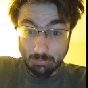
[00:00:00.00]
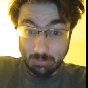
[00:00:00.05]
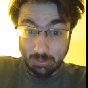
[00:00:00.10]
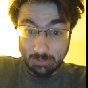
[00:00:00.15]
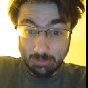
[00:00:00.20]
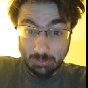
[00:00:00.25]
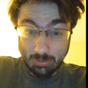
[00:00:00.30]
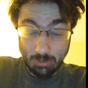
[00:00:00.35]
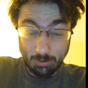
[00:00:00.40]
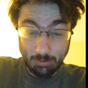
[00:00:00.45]

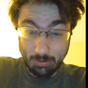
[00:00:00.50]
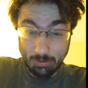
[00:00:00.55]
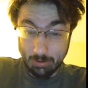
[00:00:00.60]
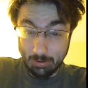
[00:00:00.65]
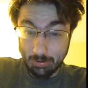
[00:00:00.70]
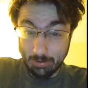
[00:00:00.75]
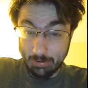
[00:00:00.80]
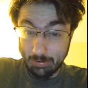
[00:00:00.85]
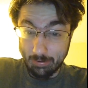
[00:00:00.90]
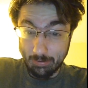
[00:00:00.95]
that's going
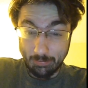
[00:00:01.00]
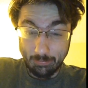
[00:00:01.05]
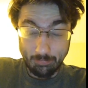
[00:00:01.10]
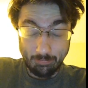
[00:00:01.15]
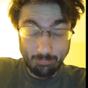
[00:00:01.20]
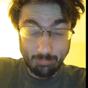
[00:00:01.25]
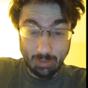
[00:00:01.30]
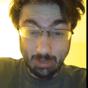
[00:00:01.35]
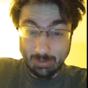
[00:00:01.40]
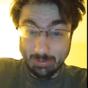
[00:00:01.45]
on here,
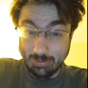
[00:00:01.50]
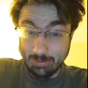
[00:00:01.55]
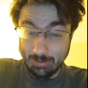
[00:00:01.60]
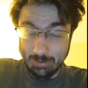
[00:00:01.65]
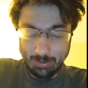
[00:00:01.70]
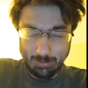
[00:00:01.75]
that's,